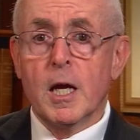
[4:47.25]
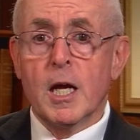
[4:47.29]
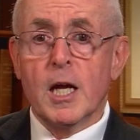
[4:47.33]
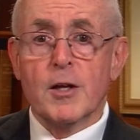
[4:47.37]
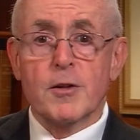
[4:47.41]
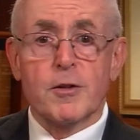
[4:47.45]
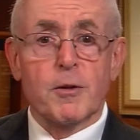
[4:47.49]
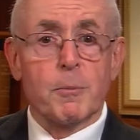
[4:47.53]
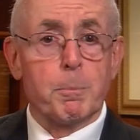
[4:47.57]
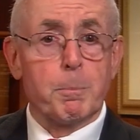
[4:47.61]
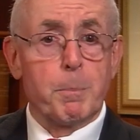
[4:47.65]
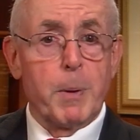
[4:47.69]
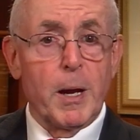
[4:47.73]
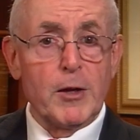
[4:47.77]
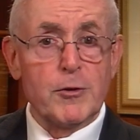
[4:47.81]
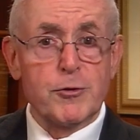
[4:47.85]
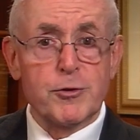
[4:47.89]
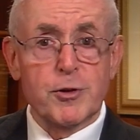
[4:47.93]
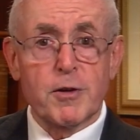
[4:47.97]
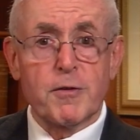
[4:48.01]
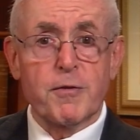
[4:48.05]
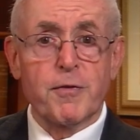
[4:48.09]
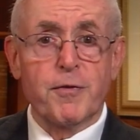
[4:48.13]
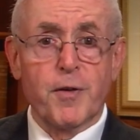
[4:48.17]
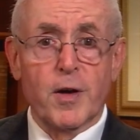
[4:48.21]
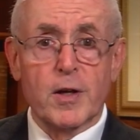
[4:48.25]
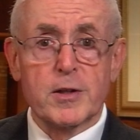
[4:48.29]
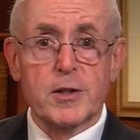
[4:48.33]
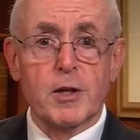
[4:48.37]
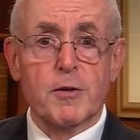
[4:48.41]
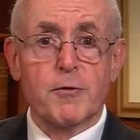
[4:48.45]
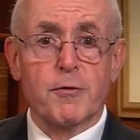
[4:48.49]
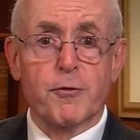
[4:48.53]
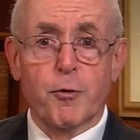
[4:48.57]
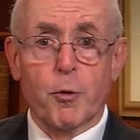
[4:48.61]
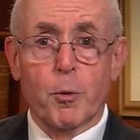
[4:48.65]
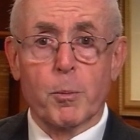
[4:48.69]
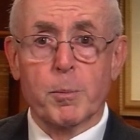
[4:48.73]
The basic funding
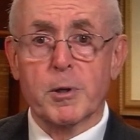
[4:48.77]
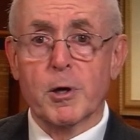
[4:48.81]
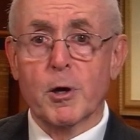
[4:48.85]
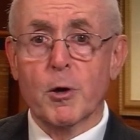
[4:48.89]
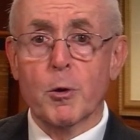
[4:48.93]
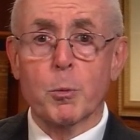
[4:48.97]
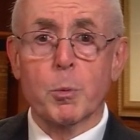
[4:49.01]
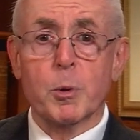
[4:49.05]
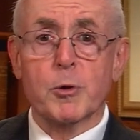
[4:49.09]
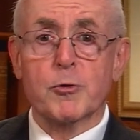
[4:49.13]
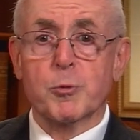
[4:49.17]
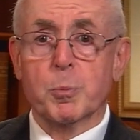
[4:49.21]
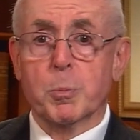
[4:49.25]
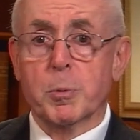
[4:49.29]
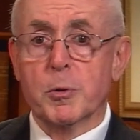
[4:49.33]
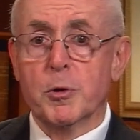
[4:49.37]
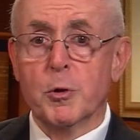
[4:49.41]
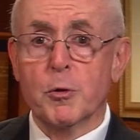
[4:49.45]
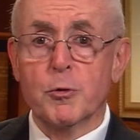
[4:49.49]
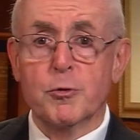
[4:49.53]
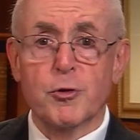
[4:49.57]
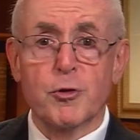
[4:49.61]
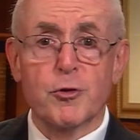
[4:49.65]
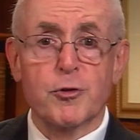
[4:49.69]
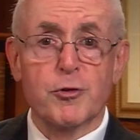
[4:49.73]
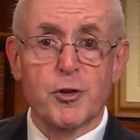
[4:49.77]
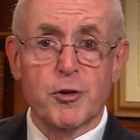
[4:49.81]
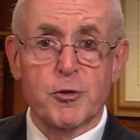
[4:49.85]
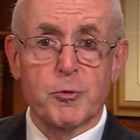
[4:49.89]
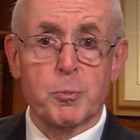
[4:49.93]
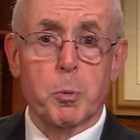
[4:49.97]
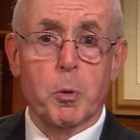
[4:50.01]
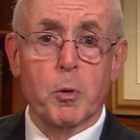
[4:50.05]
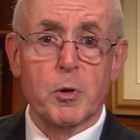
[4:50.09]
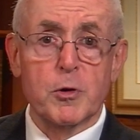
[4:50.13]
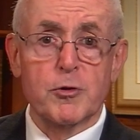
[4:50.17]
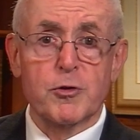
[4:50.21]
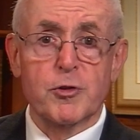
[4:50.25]
formula, which produces
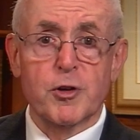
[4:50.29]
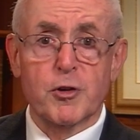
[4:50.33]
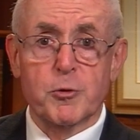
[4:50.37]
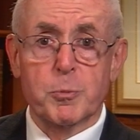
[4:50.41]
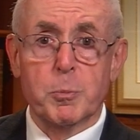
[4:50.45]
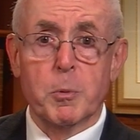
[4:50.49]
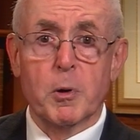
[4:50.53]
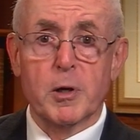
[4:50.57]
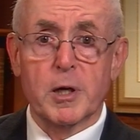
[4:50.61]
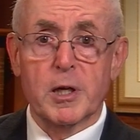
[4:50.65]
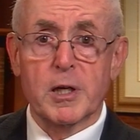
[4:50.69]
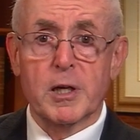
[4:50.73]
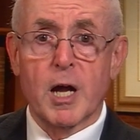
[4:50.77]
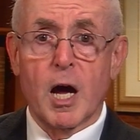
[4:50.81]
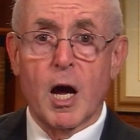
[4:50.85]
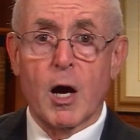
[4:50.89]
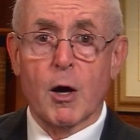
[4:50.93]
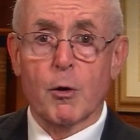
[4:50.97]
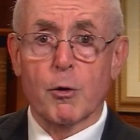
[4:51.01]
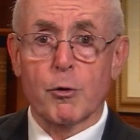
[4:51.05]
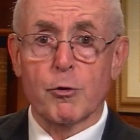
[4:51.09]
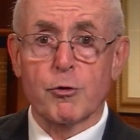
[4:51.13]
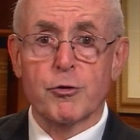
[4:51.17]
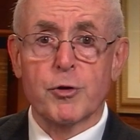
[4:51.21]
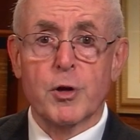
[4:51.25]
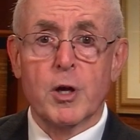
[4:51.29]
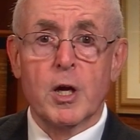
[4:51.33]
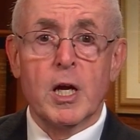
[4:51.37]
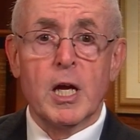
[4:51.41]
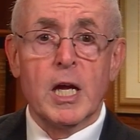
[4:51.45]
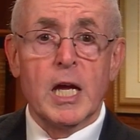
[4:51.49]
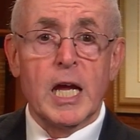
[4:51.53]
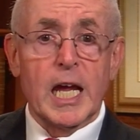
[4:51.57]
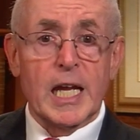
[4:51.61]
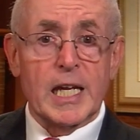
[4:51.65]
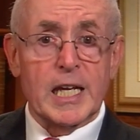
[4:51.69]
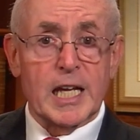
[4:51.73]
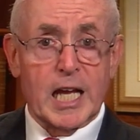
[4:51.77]
$6.6 million
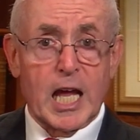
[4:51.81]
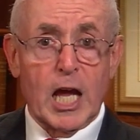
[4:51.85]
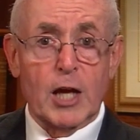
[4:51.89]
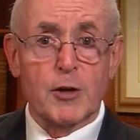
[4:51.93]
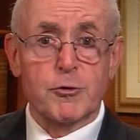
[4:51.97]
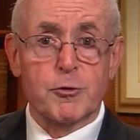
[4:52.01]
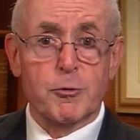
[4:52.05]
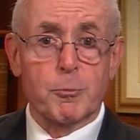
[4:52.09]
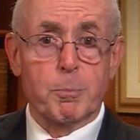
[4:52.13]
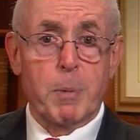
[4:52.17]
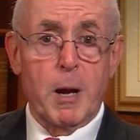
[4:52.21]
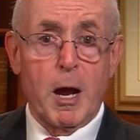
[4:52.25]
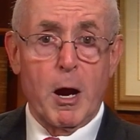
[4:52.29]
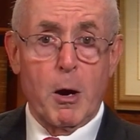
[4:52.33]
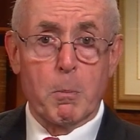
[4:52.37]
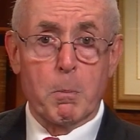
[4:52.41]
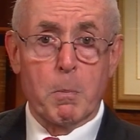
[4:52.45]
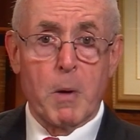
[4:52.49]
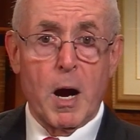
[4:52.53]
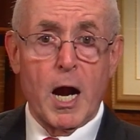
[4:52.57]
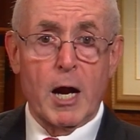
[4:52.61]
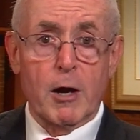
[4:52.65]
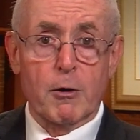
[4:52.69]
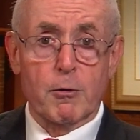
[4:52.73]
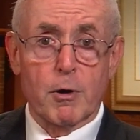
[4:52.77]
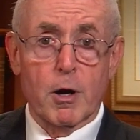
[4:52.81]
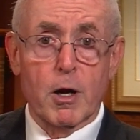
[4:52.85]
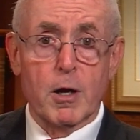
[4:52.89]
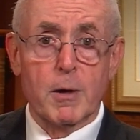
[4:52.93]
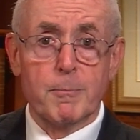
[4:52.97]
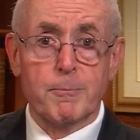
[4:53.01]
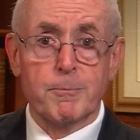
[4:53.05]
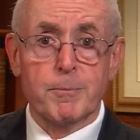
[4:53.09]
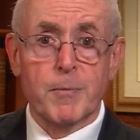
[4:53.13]
in the case of Palmyra,